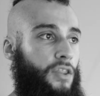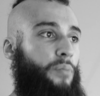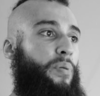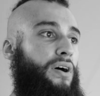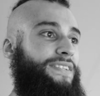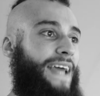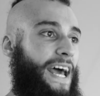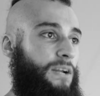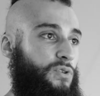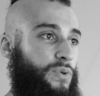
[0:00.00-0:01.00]
The birds and
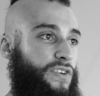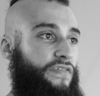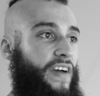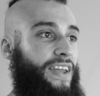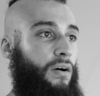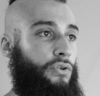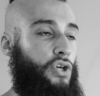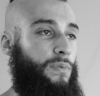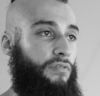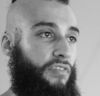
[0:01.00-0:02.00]
animals which fed on
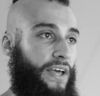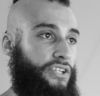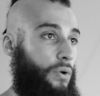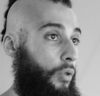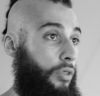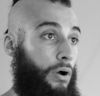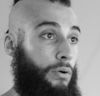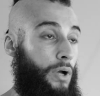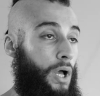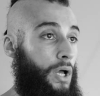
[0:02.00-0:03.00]
human flesh,
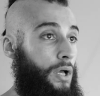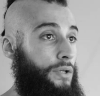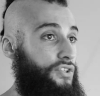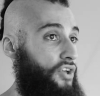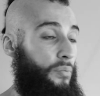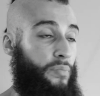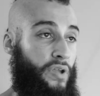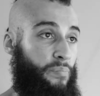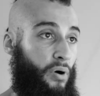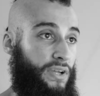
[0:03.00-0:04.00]
although so
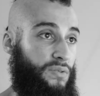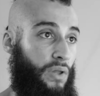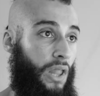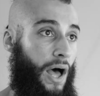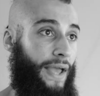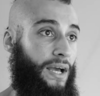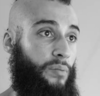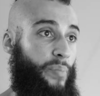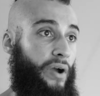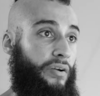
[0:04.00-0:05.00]
many bodies were lying
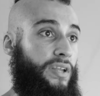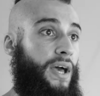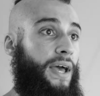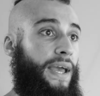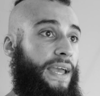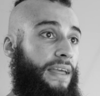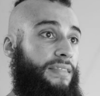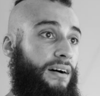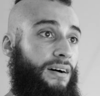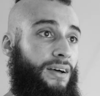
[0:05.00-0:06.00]
unburied,
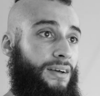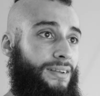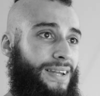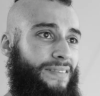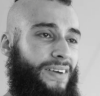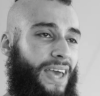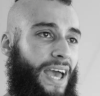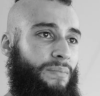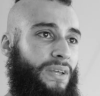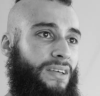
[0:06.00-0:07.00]
either never
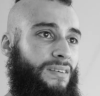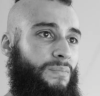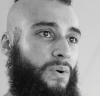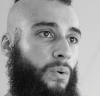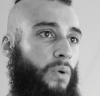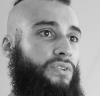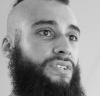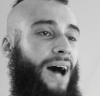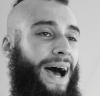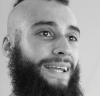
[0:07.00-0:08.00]
came near them or
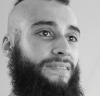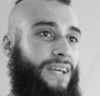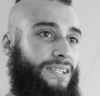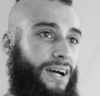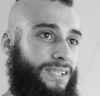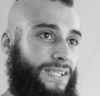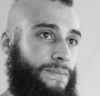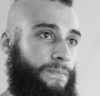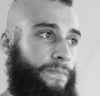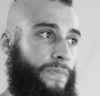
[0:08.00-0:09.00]
died if they touched
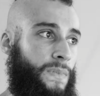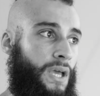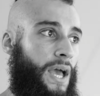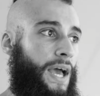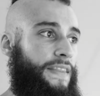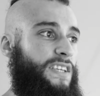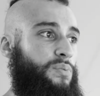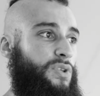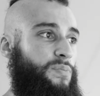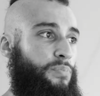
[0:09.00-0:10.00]
them.
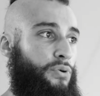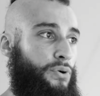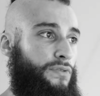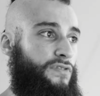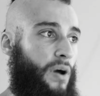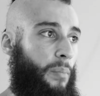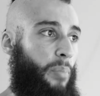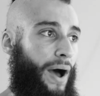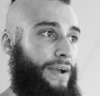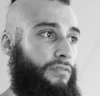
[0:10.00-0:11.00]
This was proved
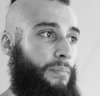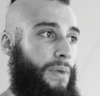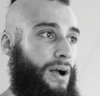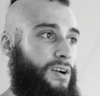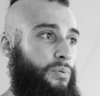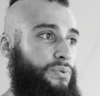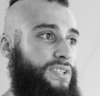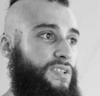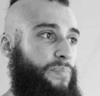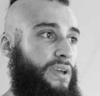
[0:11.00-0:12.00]
by a remarkable
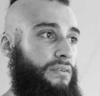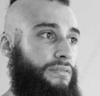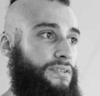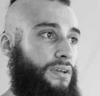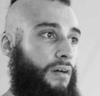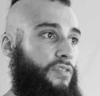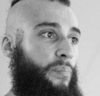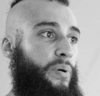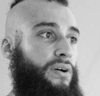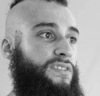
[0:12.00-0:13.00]
disappearance of the
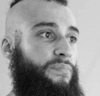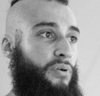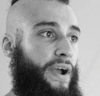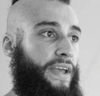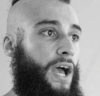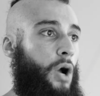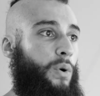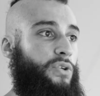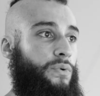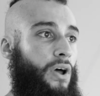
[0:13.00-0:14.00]
birds of prey,
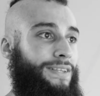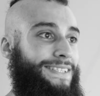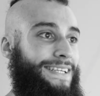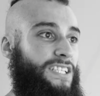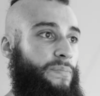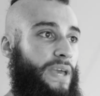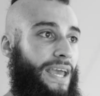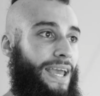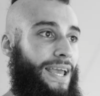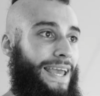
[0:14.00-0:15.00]
which were not seen to
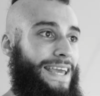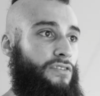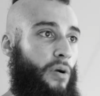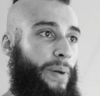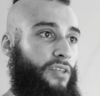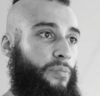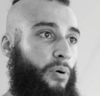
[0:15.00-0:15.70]
be either about the